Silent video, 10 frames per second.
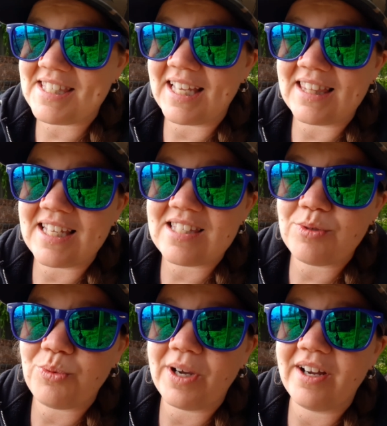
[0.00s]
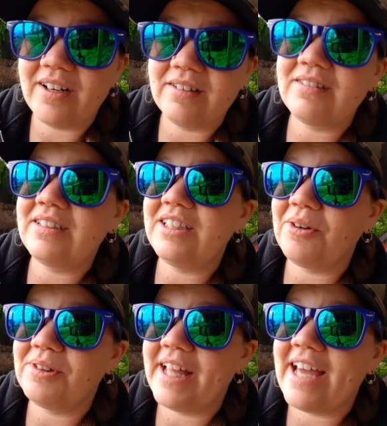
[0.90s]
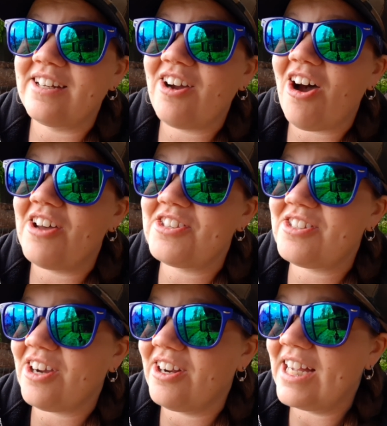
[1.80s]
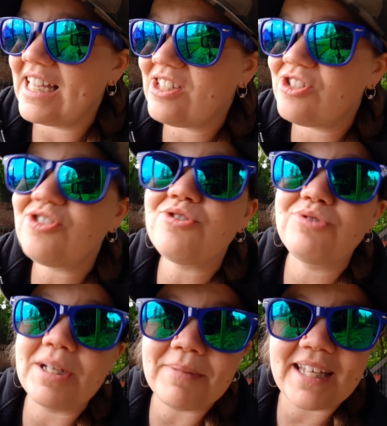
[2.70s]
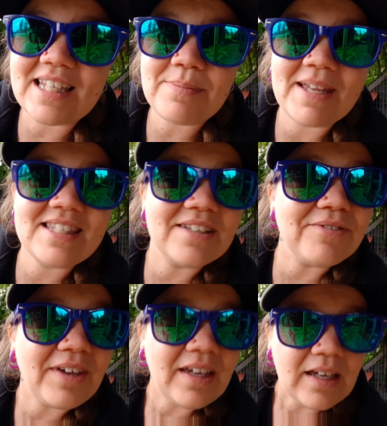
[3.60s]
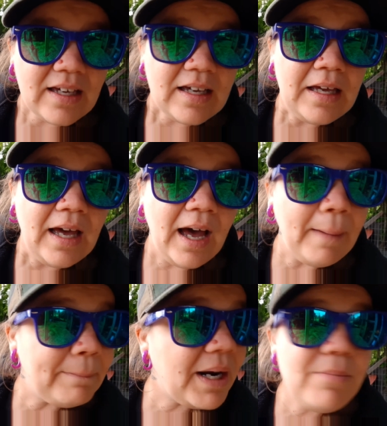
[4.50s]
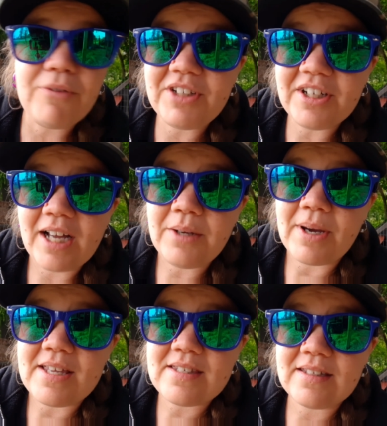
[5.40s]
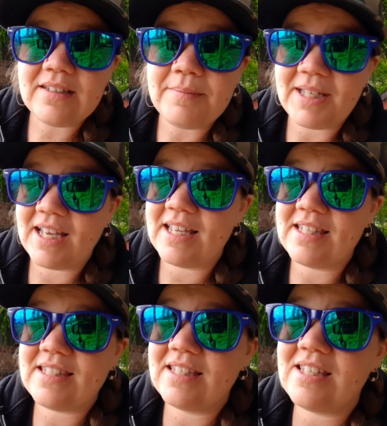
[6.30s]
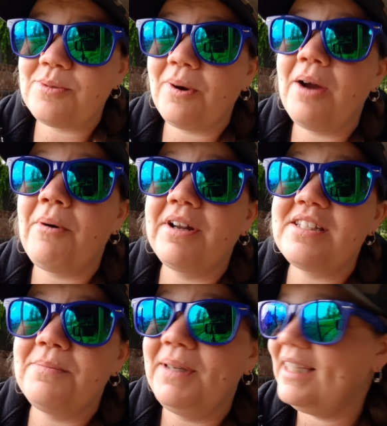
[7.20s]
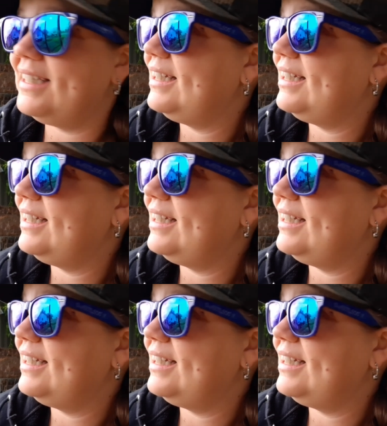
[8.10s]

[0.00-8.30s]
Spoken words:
like this where, you know, land costs are extremely expensive. But I moved here anyways because this is where I wanted to be.